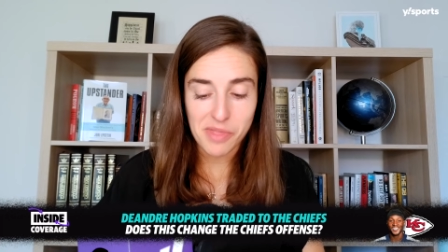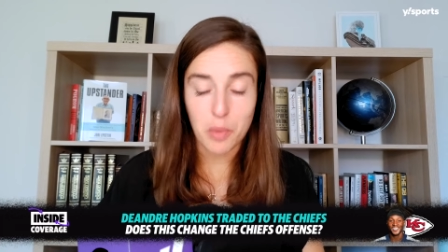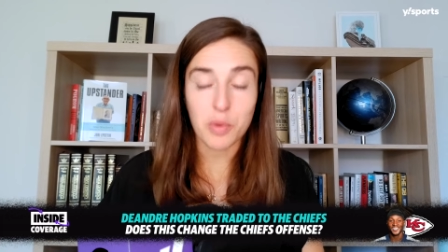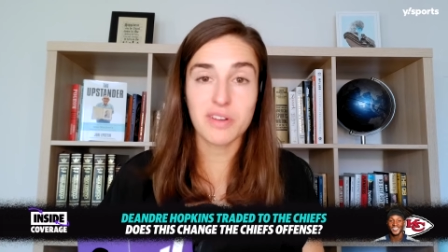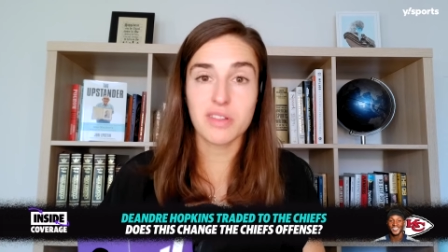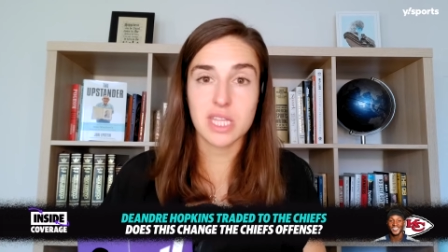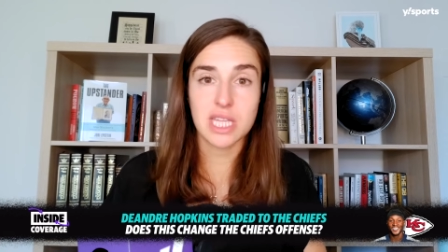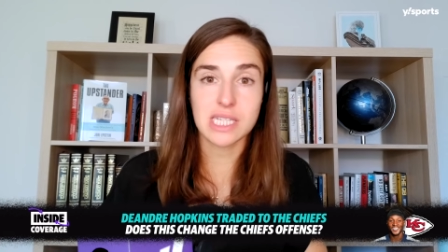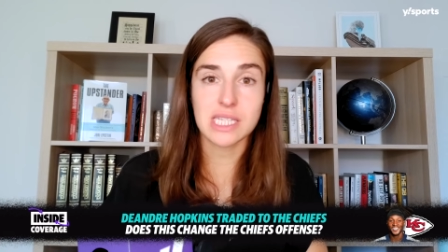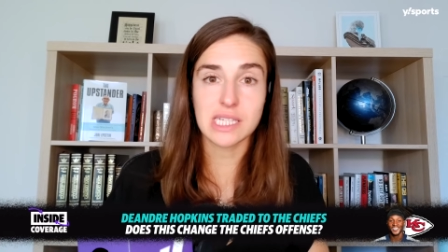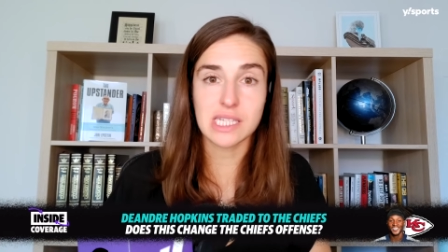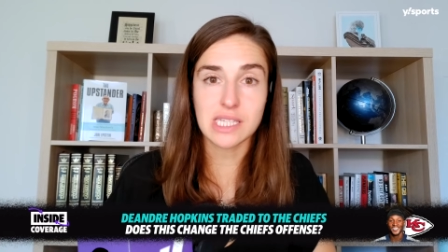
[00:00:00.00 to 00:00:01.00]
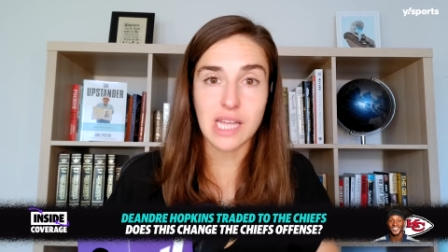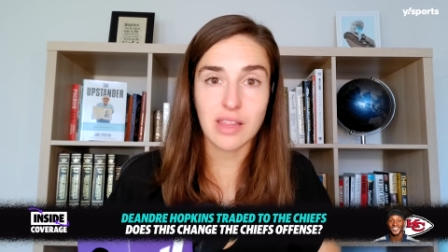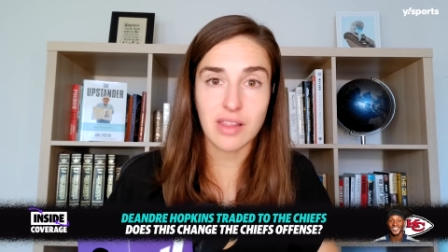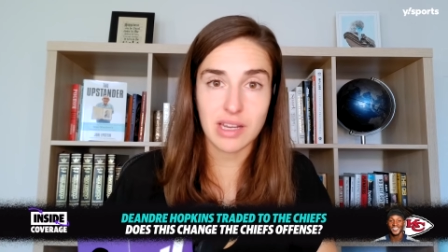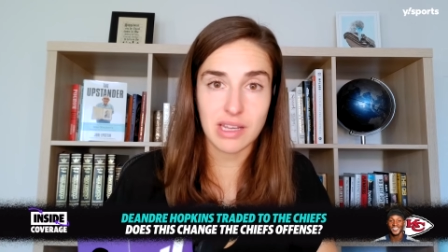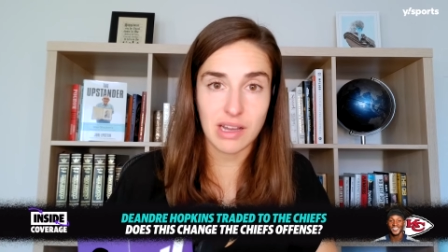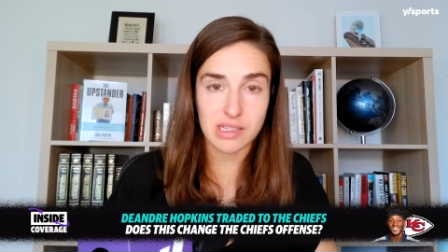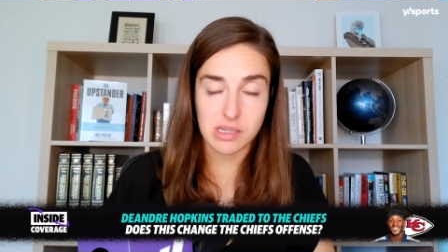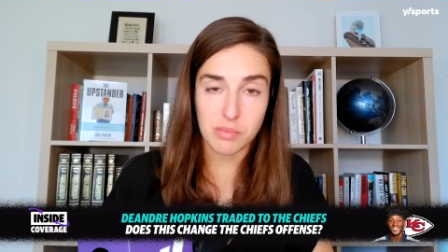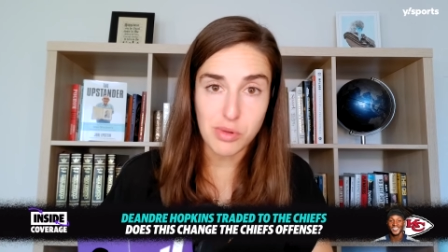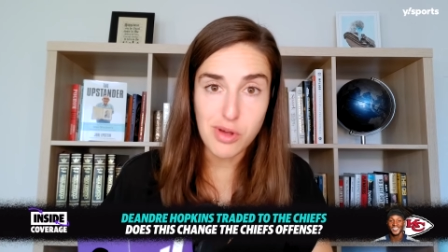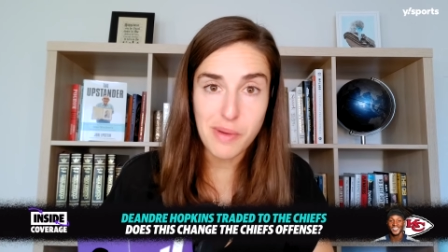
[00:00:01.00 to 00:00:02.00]
And one of the things he said that he
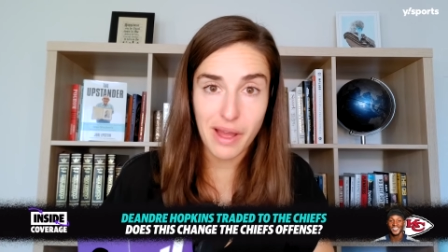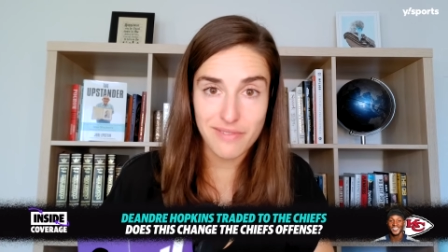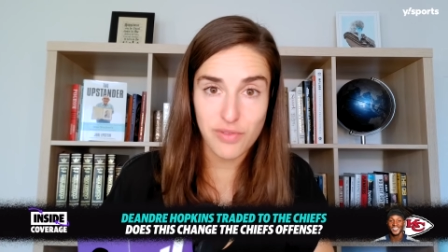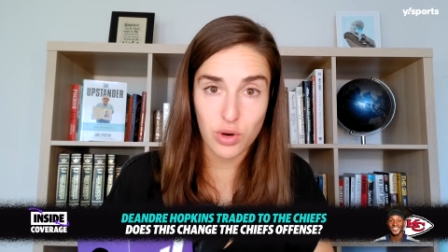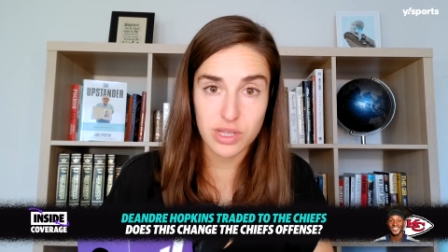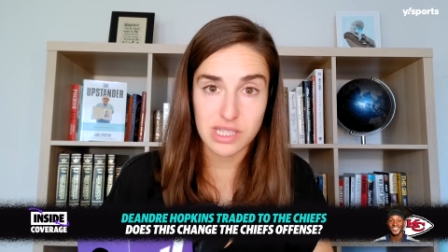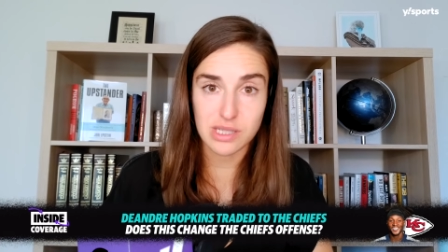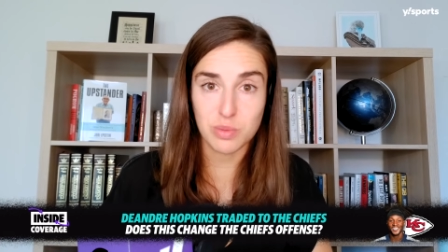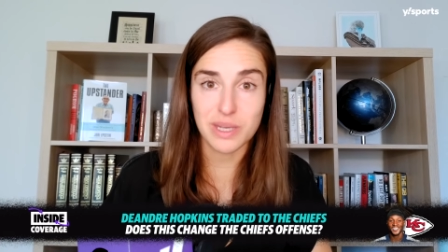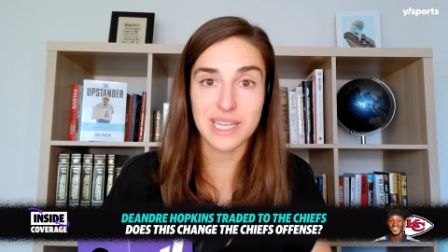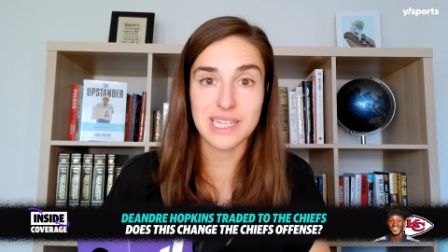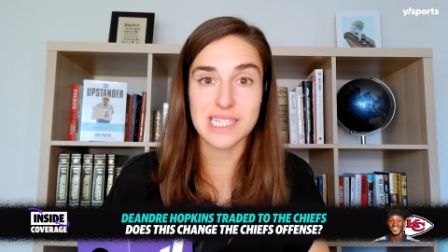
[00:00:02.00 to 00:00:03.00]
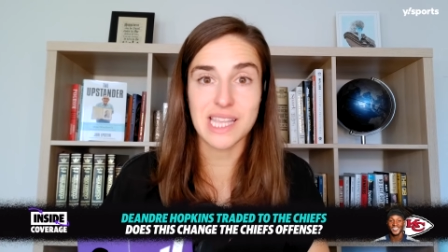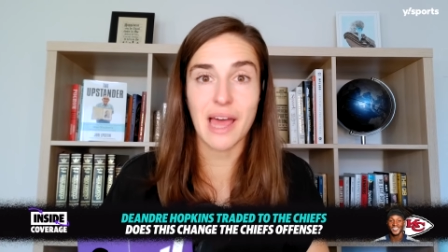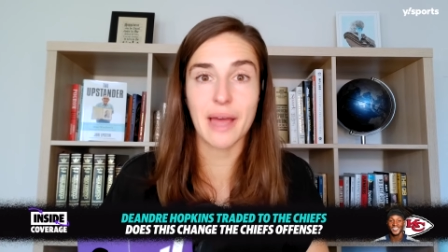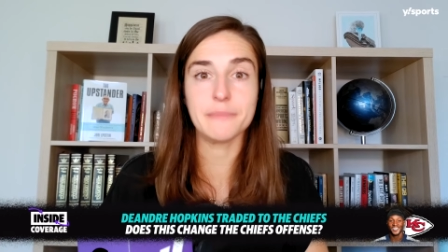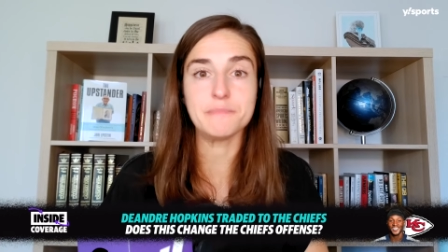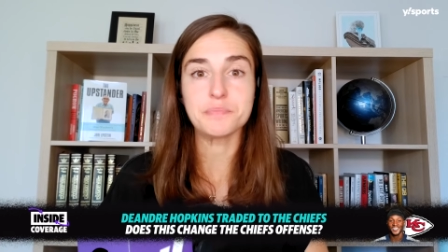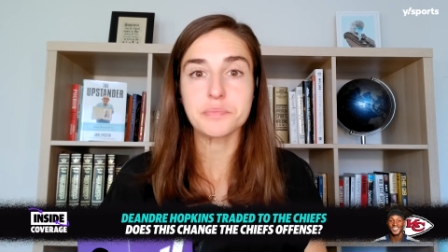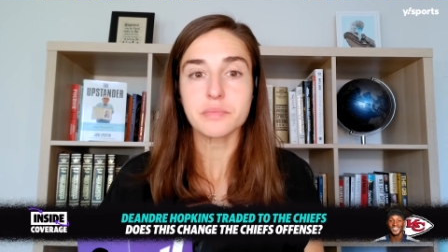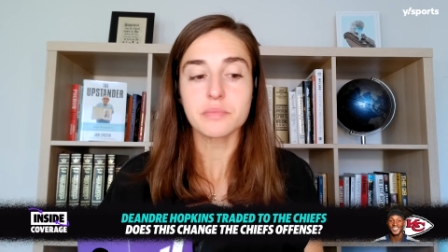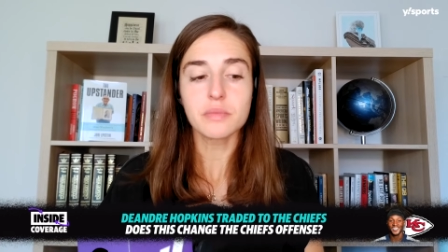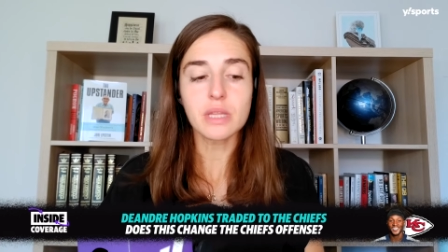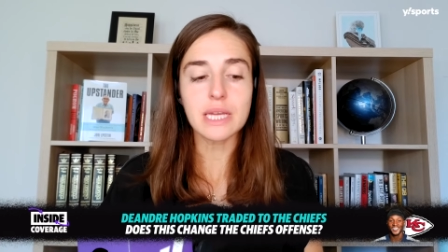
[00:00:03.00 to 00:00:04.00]
got some blowback for this week is that
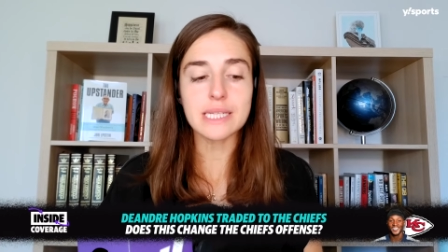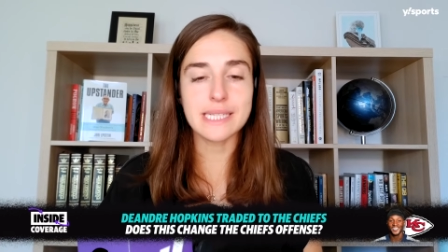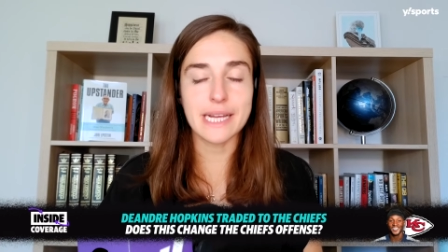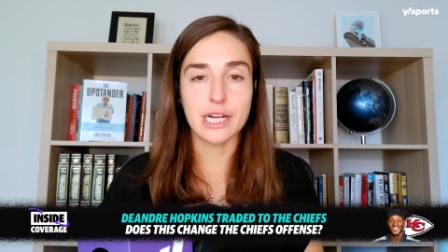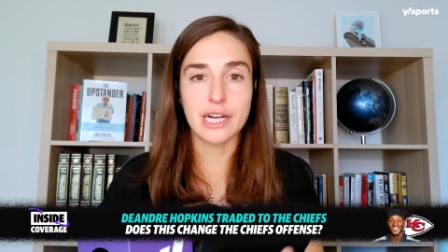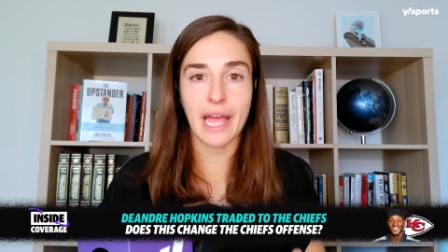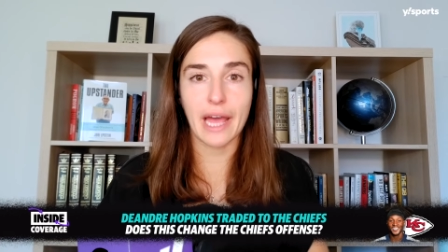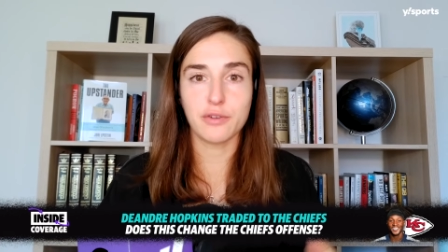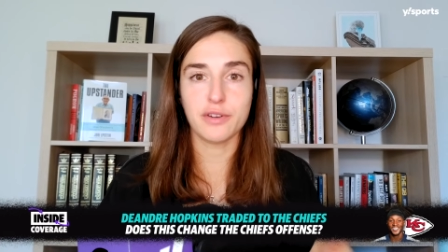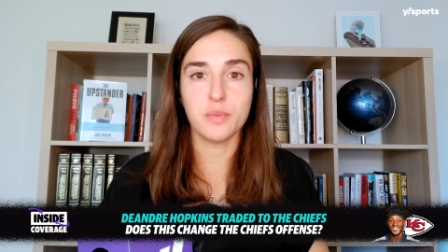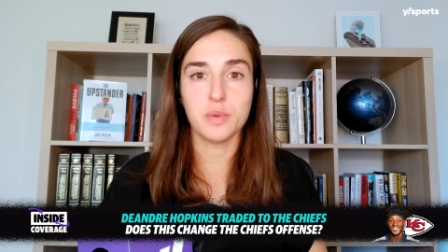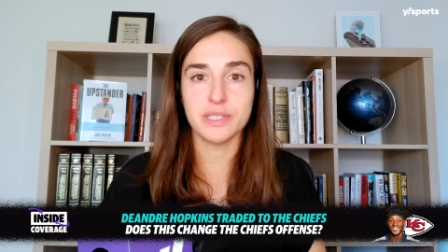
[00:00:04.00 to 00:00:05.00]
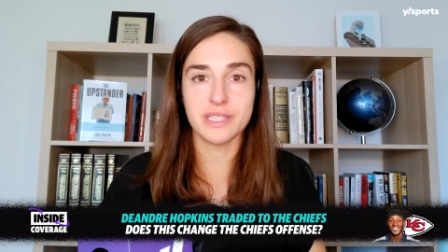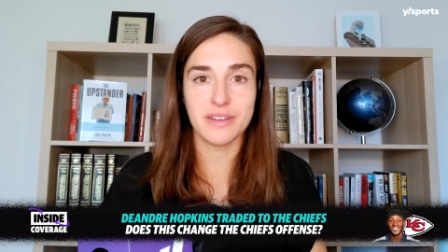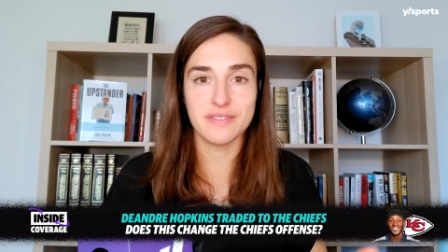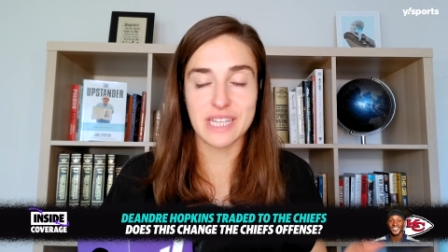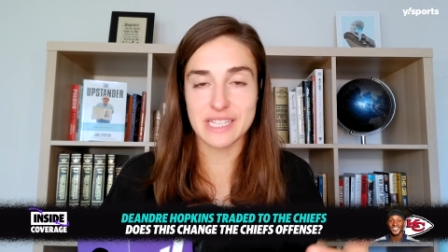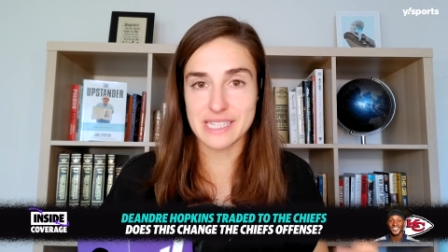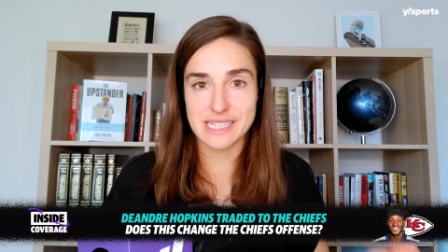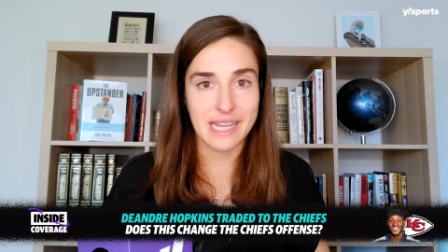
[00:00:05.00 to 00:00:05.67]
Derrick Henry wouldn't have done the